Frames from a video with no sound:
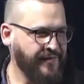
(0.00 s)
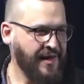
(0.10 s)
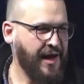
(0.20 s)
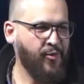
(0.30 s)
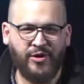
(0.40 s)

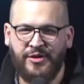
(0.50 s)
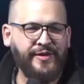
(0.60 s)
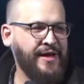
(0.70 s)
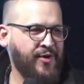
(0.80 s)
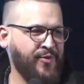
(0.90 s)
I worked on
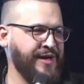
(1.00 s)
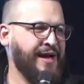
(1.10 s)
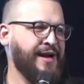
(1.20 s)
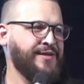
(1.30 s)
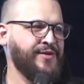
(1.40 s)
that all week.
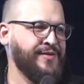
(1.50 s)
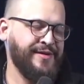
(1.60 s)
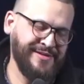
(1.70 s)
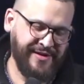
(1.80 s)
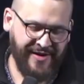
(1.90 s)
How'd I do? It
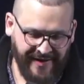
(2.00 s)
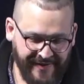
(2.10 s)
was all right.